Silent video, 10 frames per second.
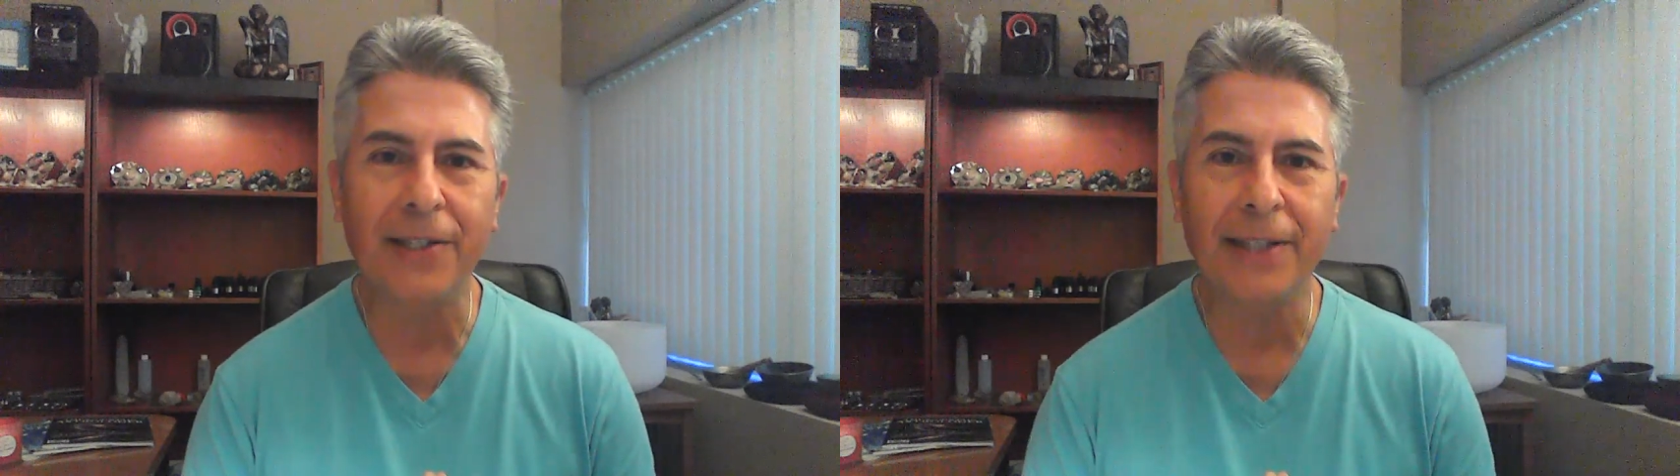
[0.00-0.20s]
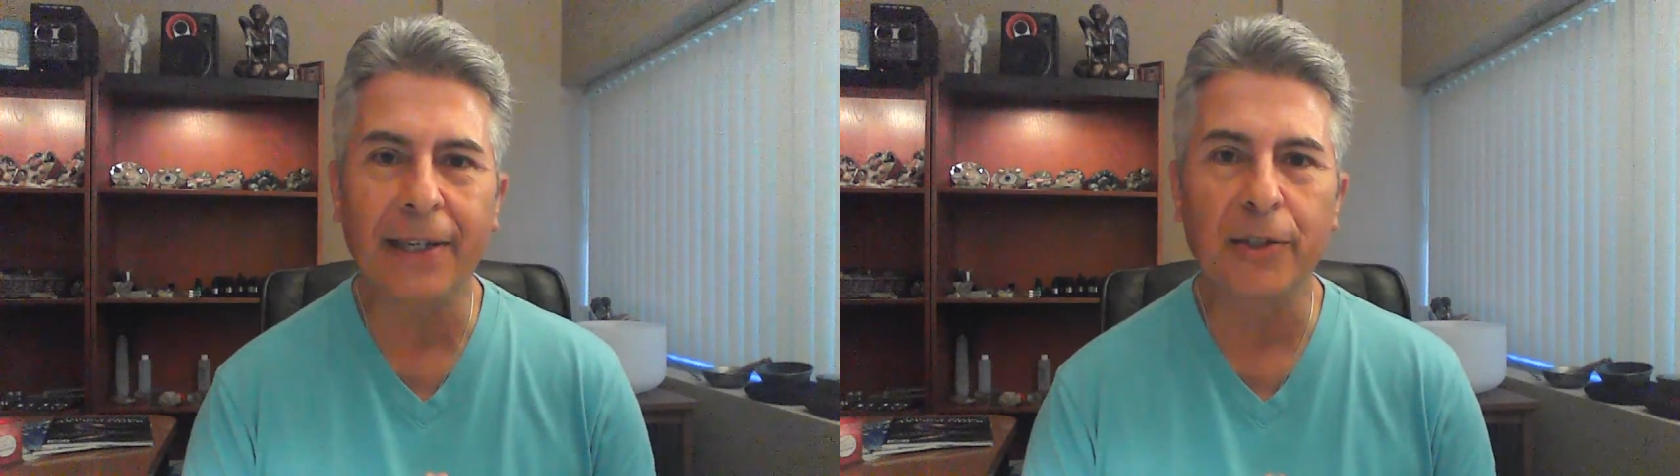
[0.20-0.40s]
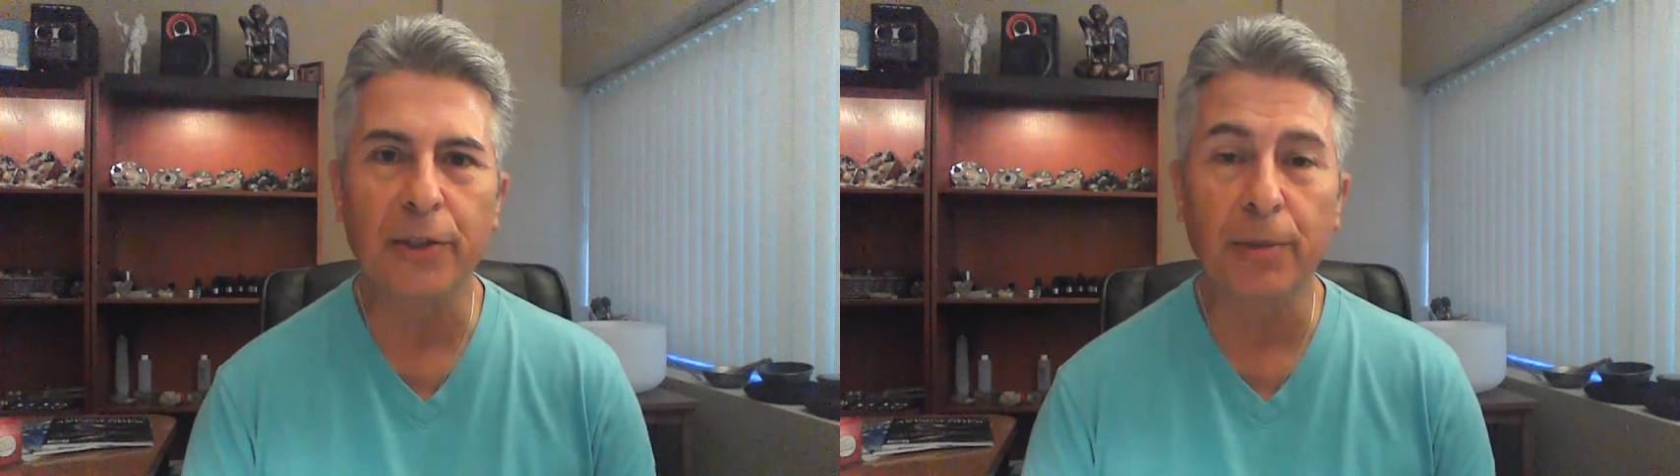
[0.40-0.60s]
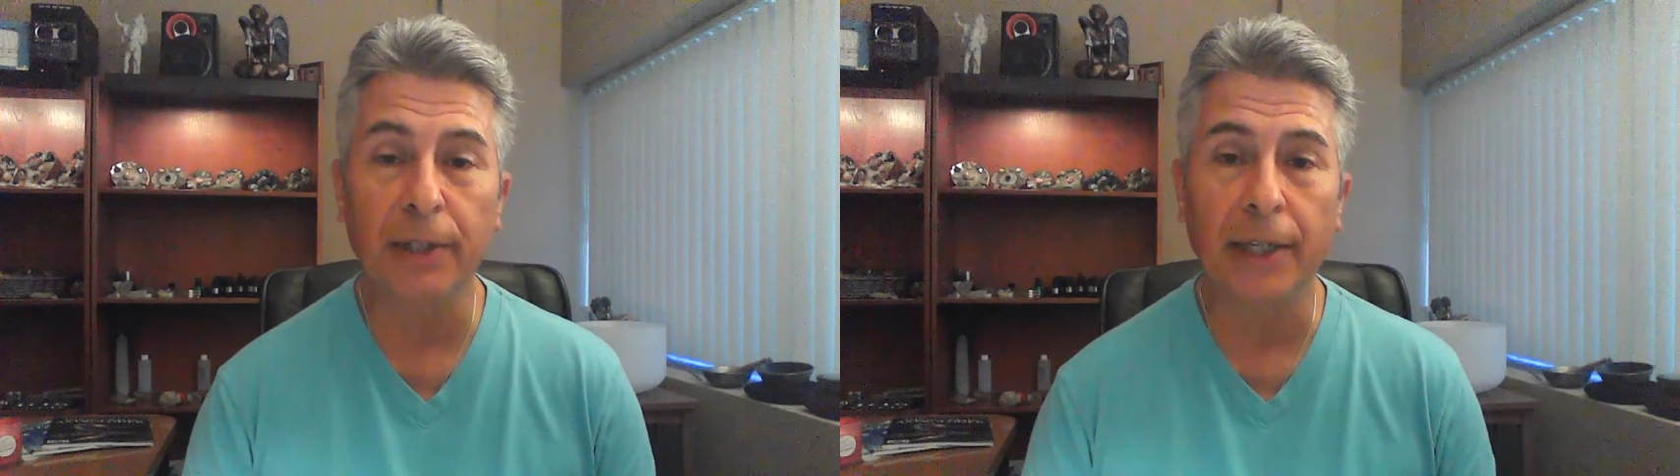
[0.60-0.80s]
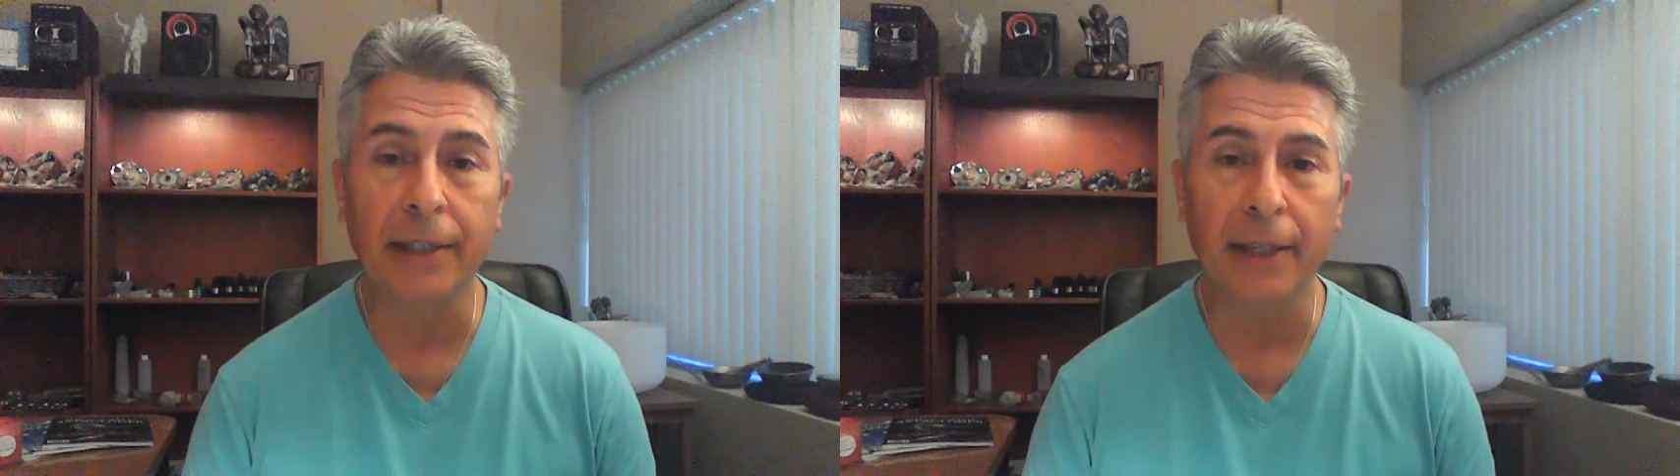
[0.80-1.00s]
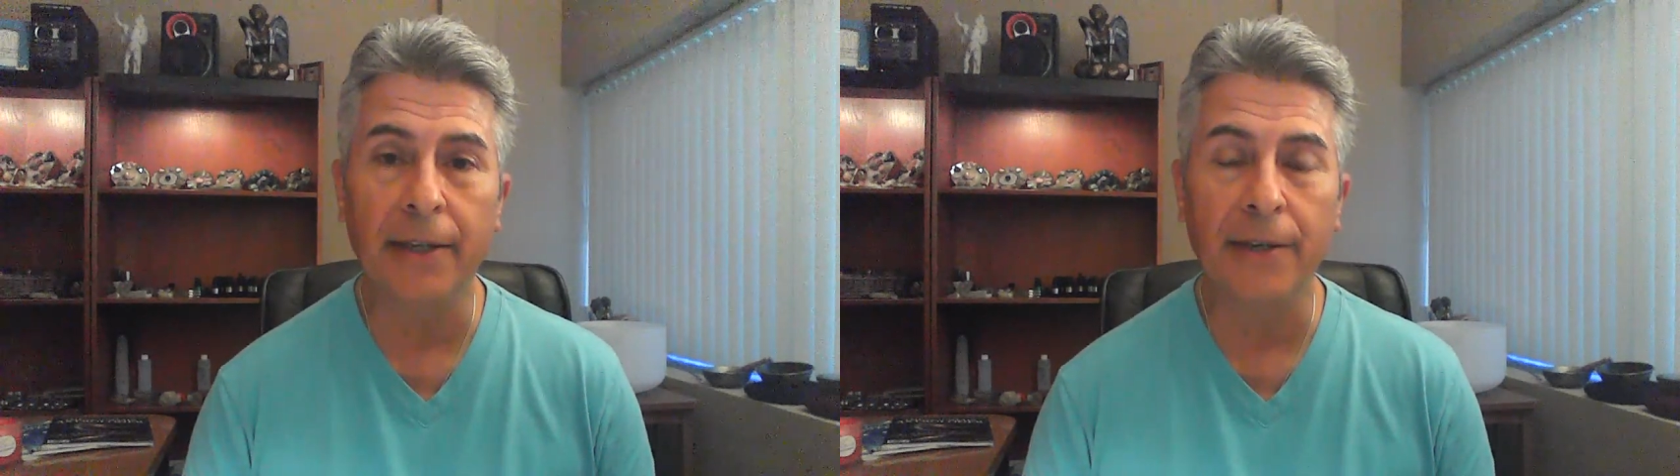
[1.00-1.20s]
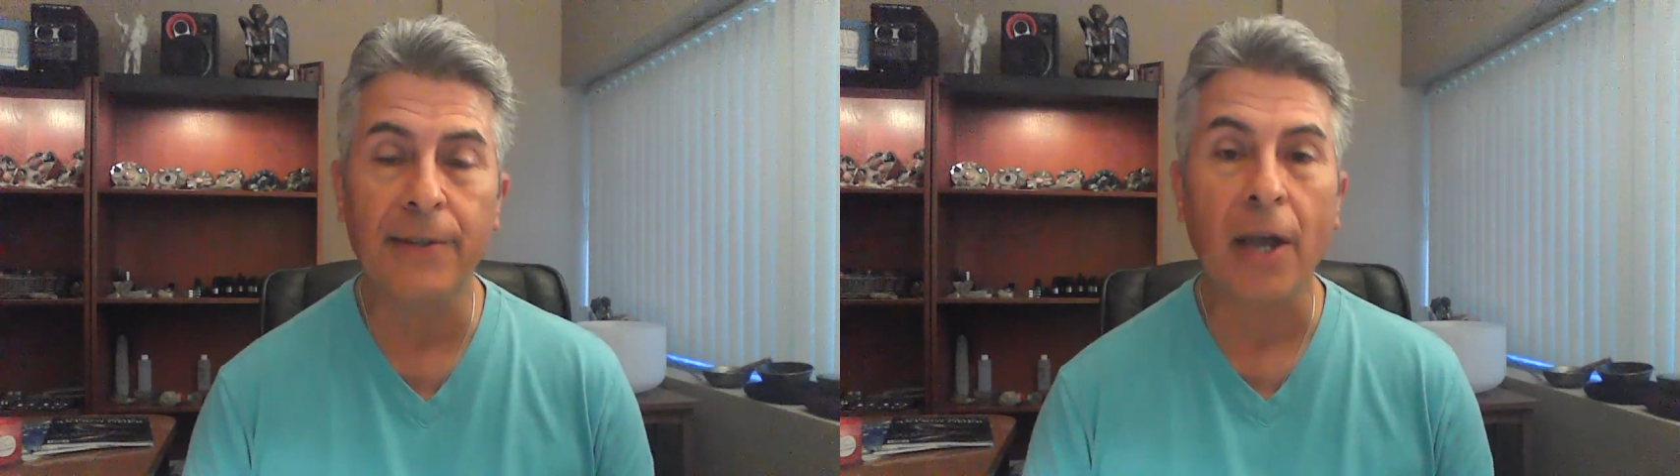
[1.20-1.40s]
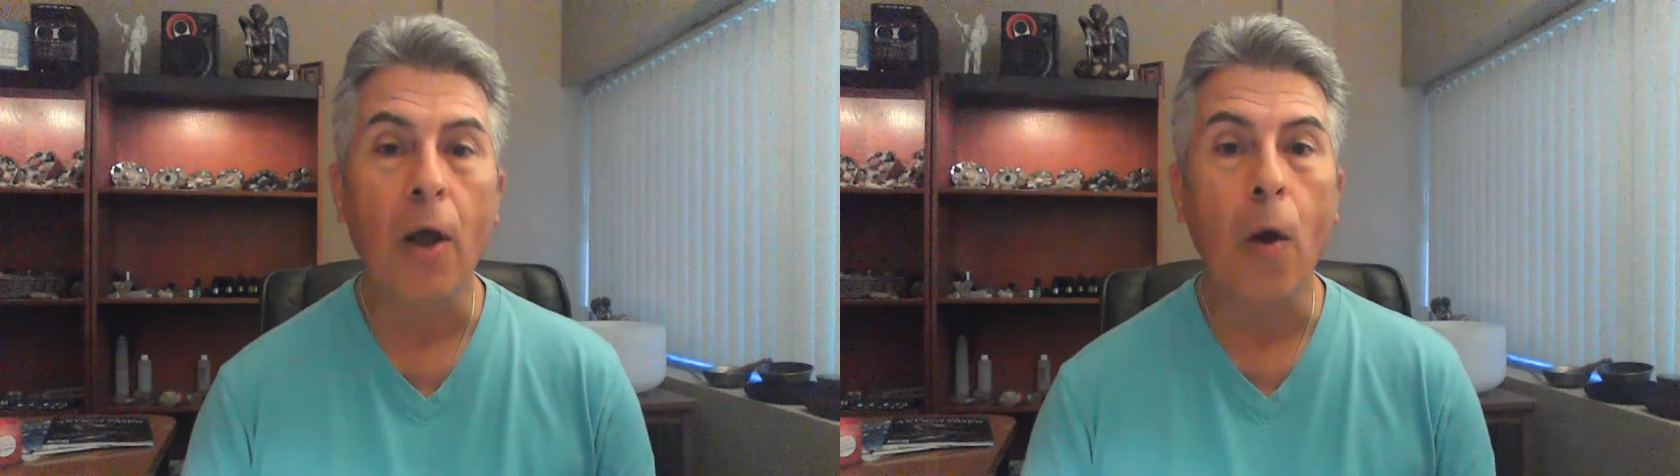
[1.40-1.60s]
things to predict is
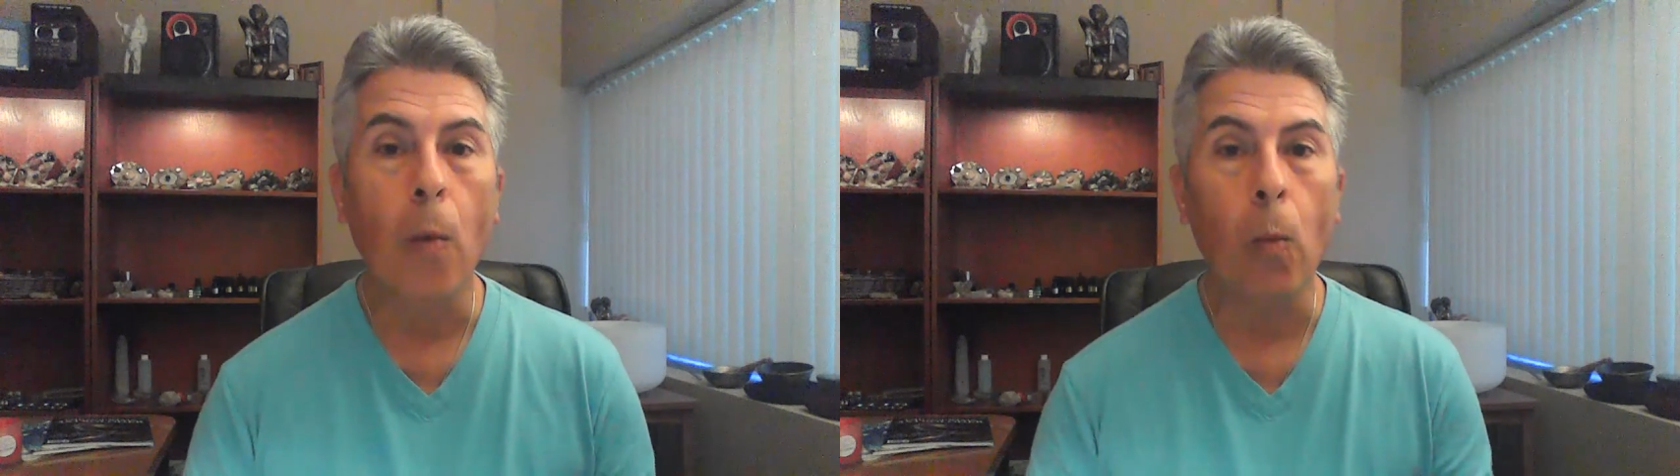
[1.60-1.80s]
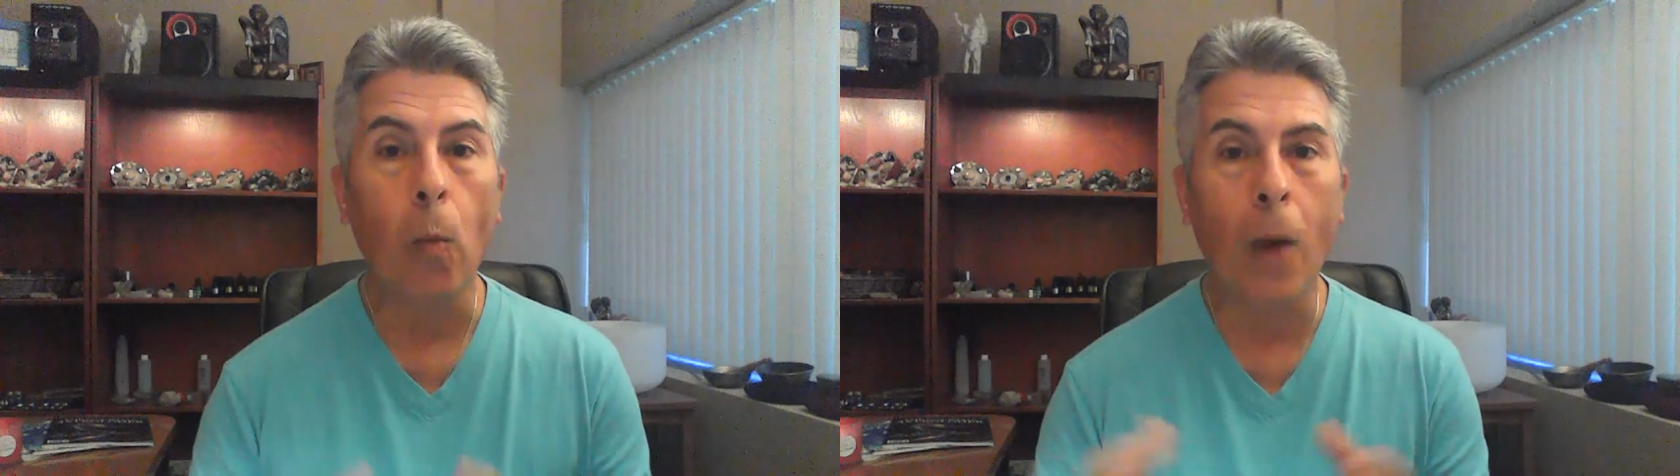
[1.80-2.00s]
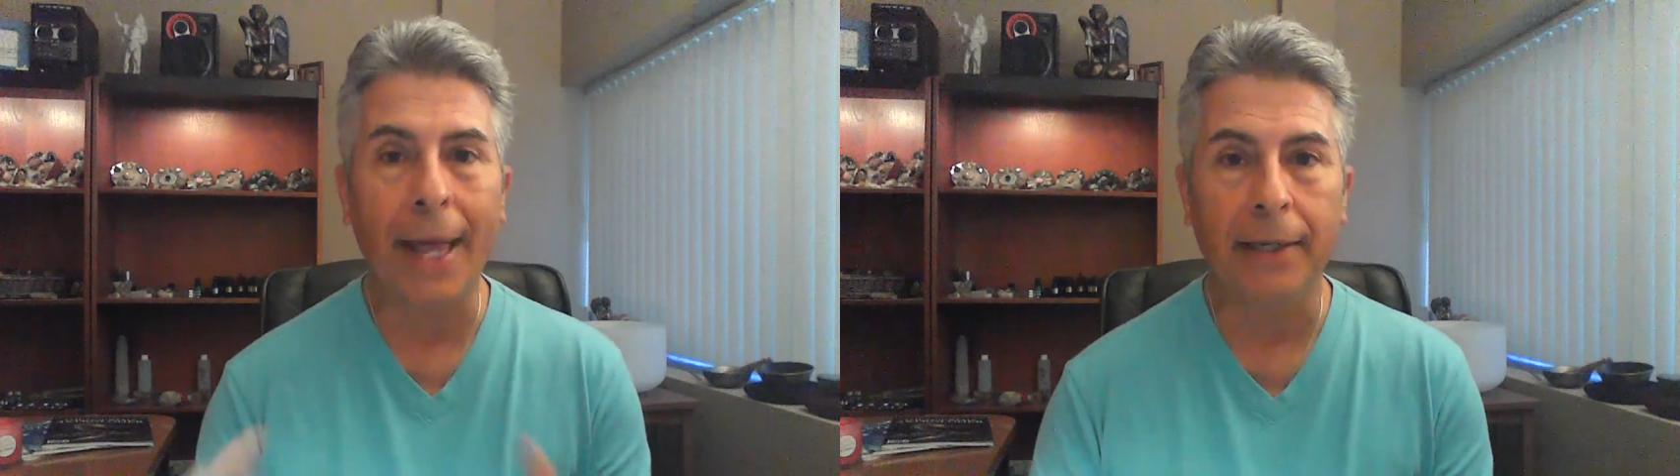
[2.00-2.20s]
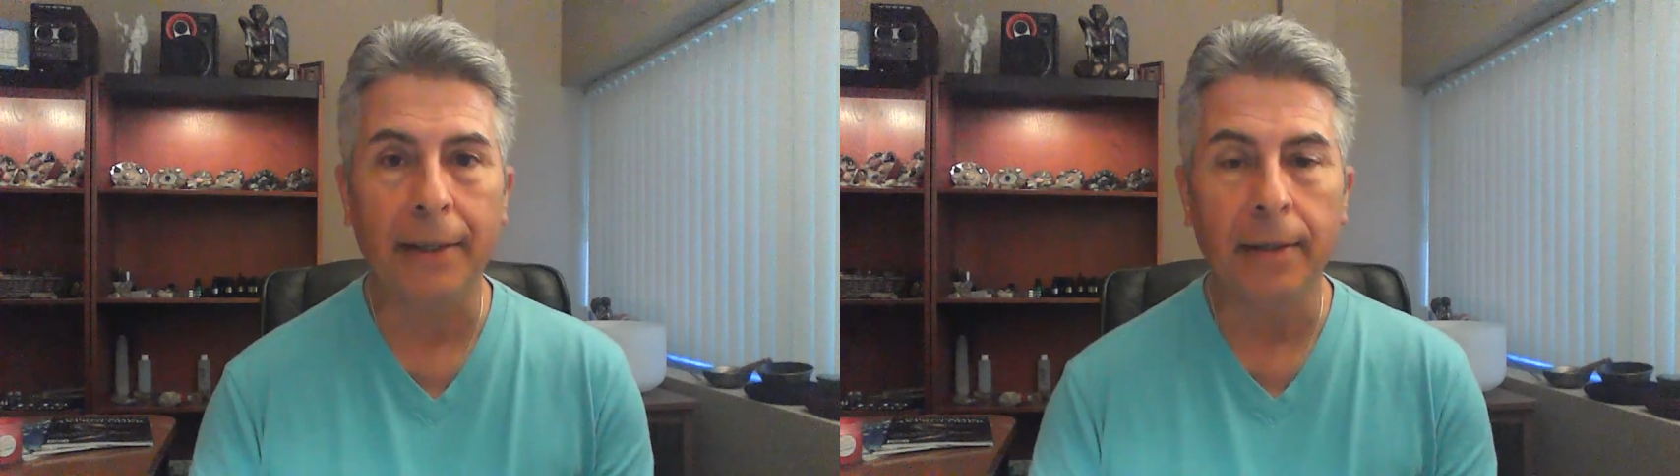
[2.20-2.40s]
when.